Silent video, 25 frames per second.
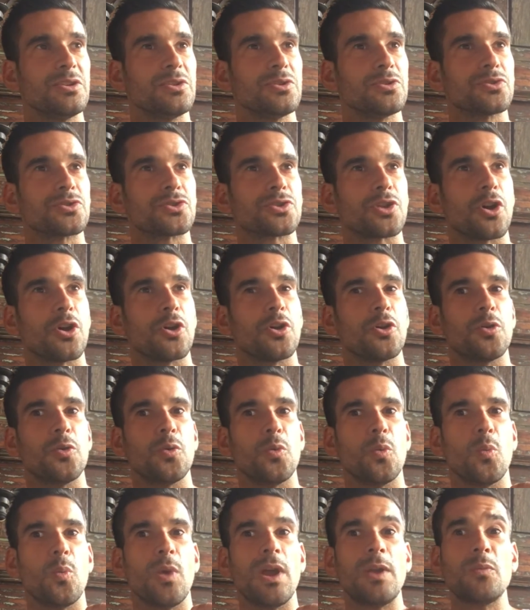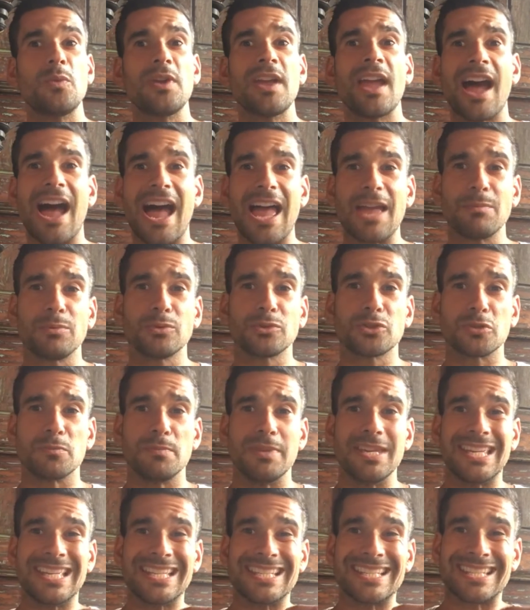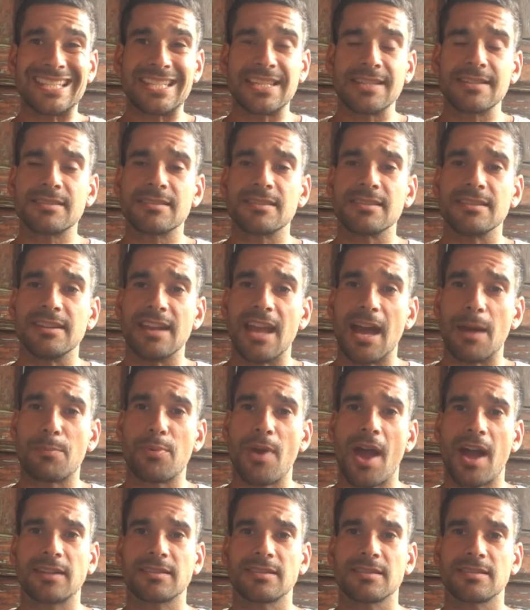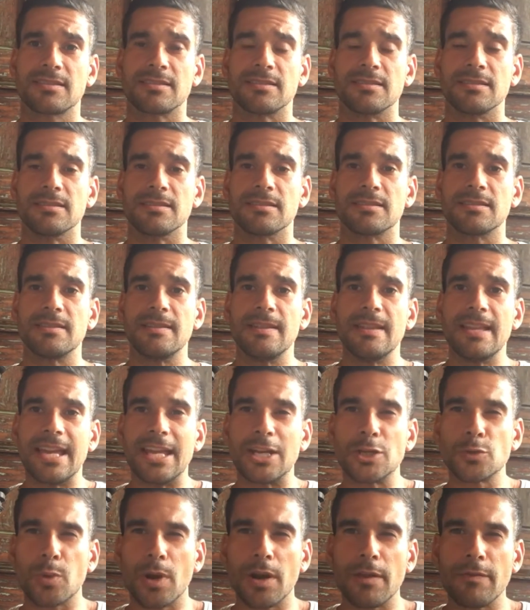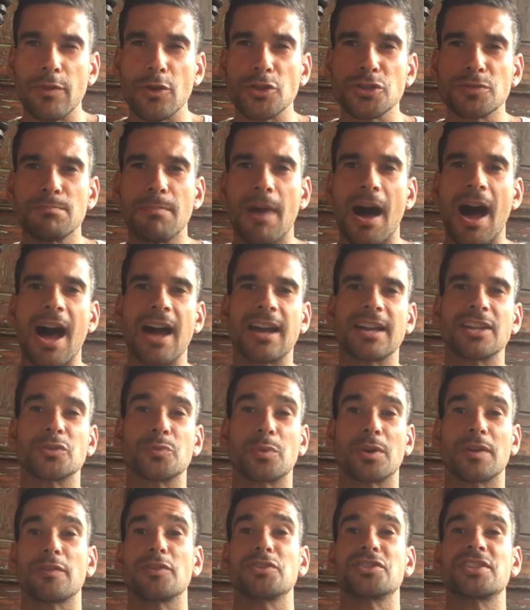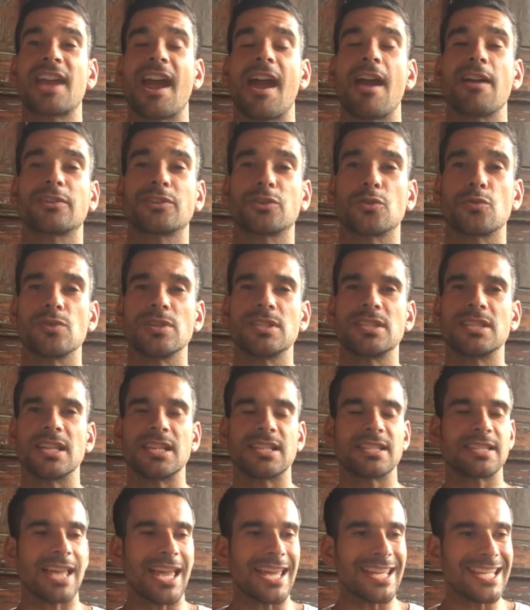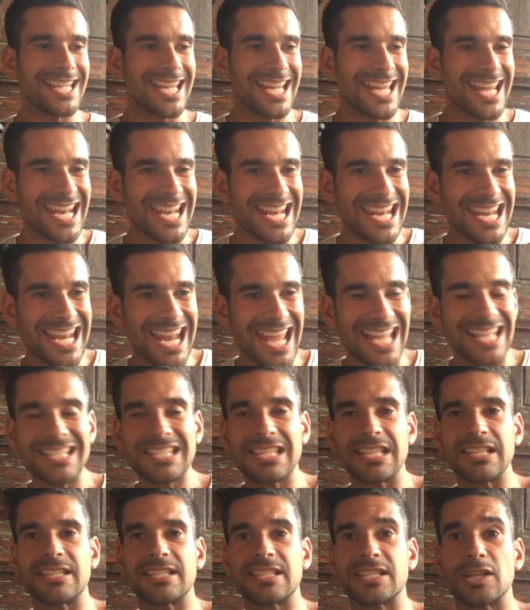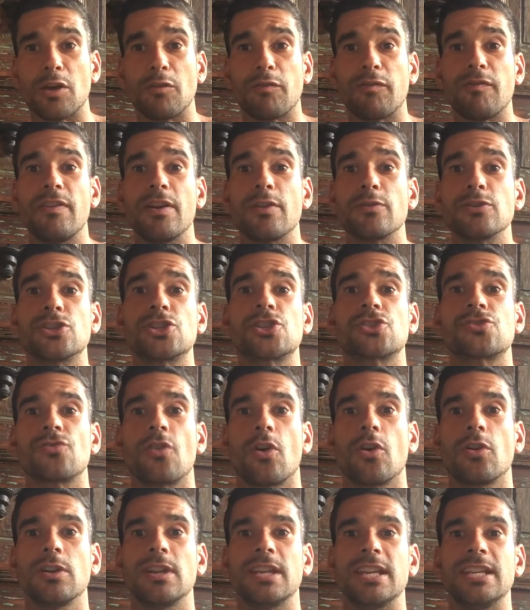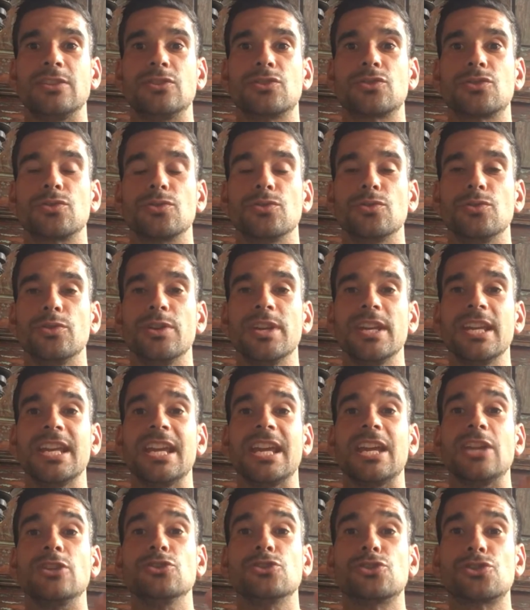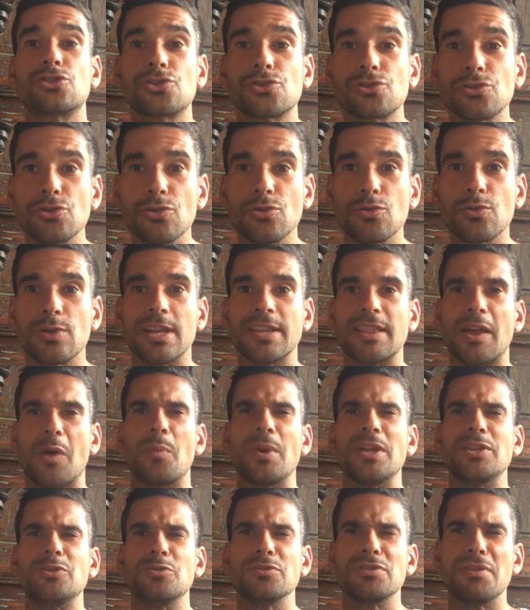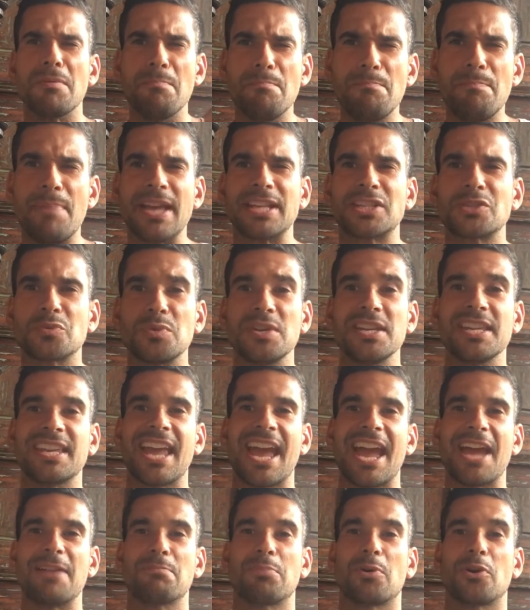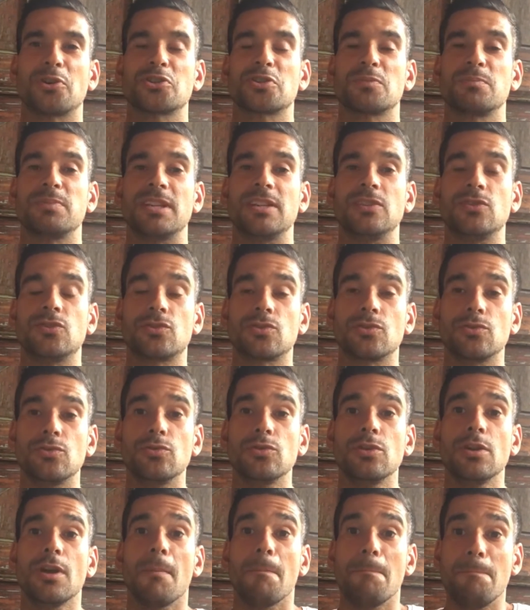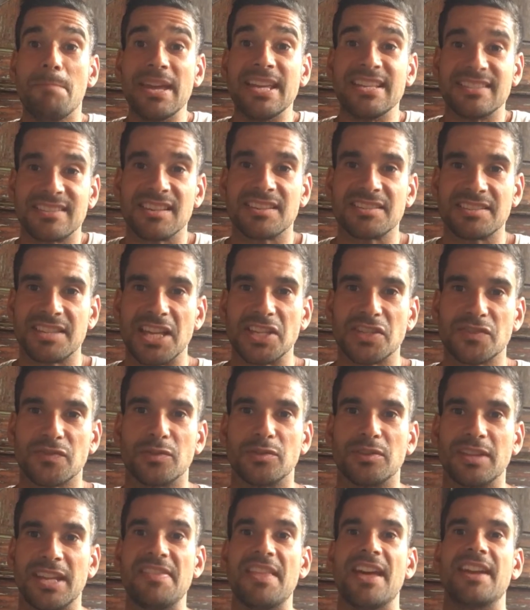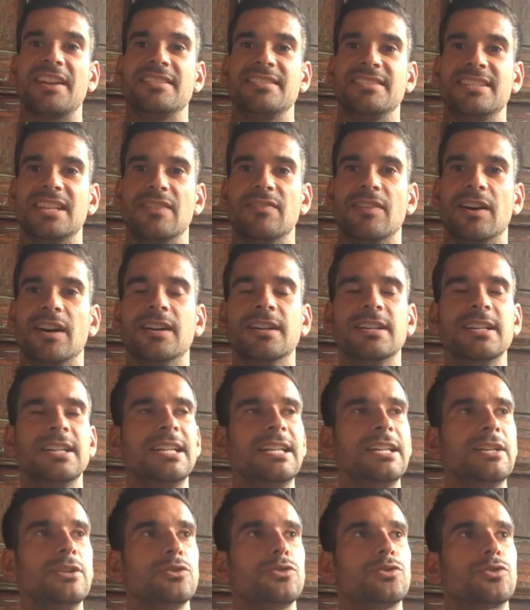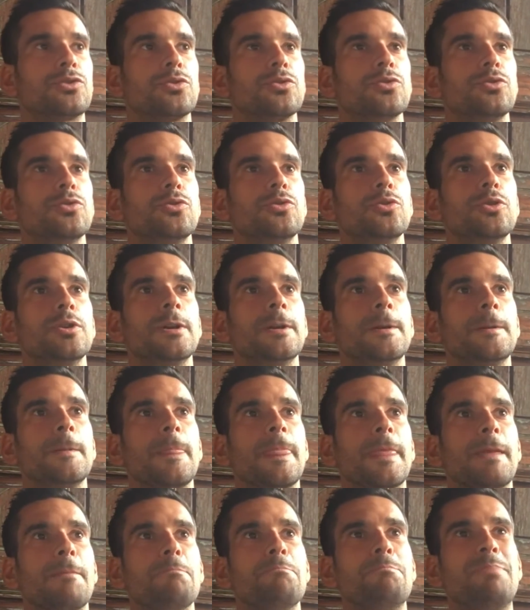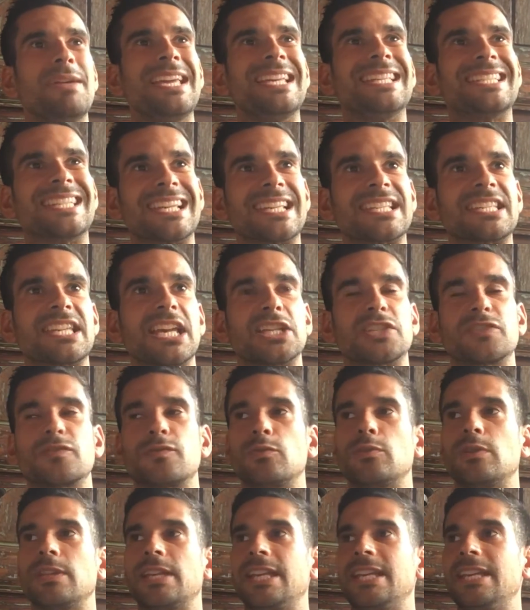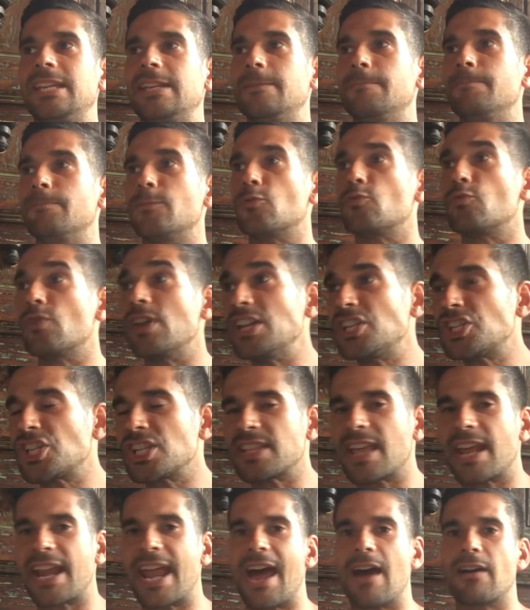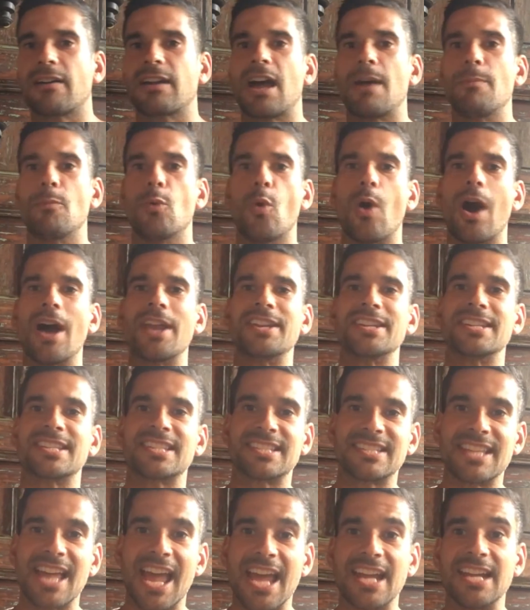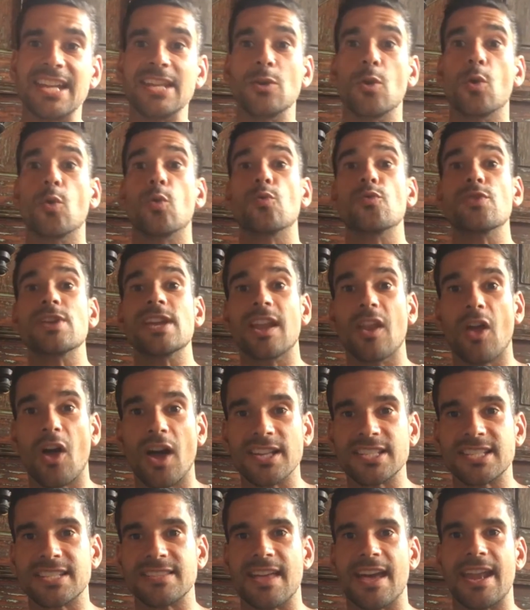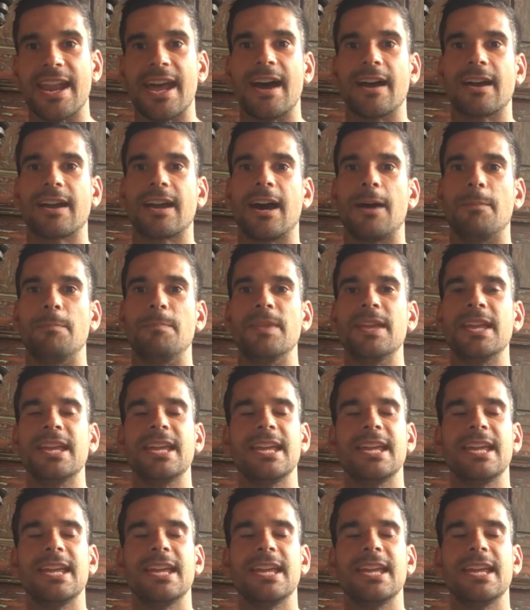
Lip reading: So when we are able to be consistent in our practices, it is one of those markers, one of those characteristics that lends itself very strongly to ensuring that we're doing the best we can possibly to be successful in that endeavor, to be successful in reaching that outcome or understanding or realizing that outcome.